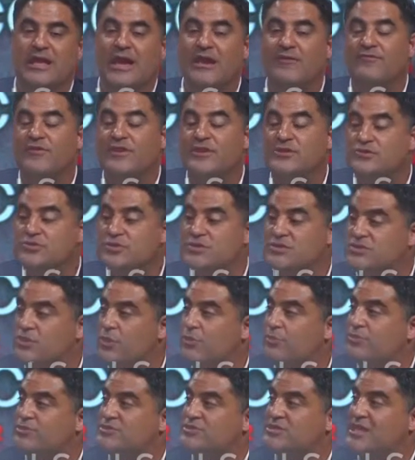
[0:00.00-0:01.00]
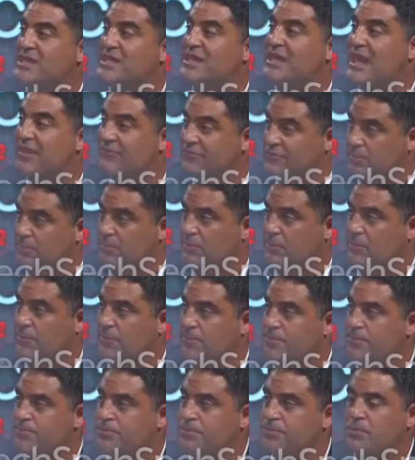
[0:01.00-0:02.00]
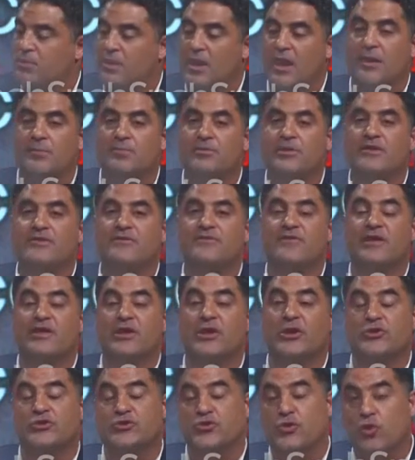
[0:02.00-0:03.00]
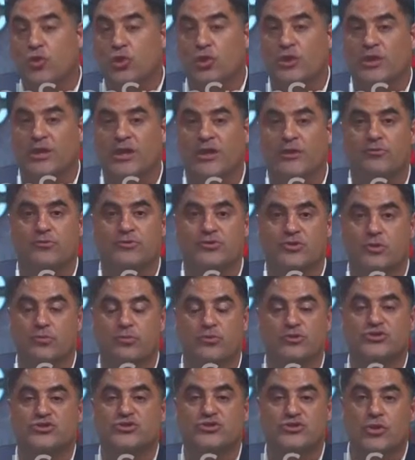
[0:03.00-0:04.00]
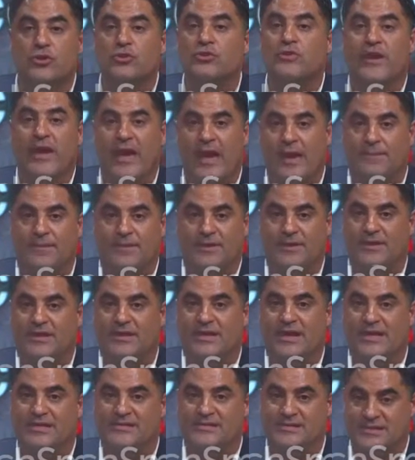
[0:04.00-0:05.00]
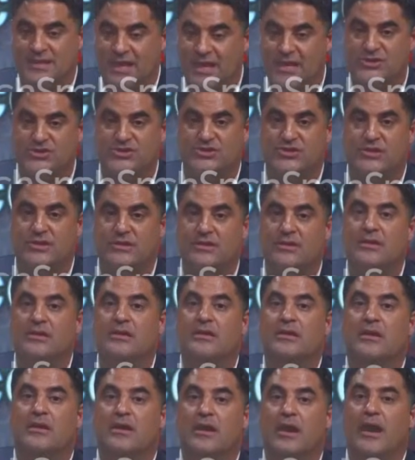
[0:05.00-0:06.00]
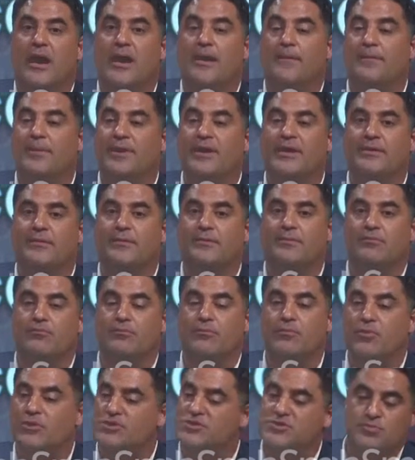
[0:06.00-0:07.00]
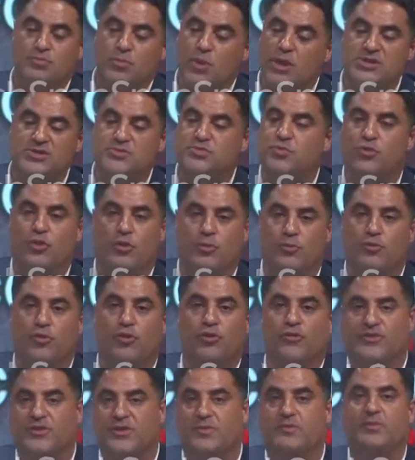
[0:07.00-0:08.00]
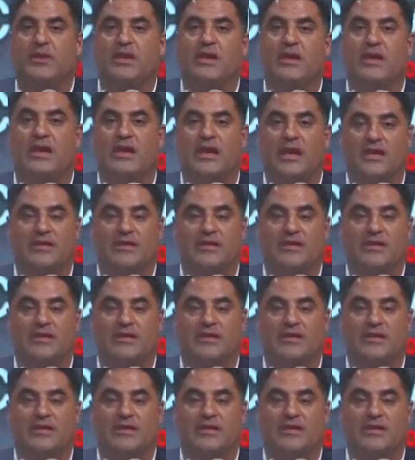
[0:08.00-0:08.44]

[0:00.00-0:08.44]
that victory is almost inevitable. Mm -hmm. I believe electorally it will almost certainly happen in the next election. Uh, but what's much more important to me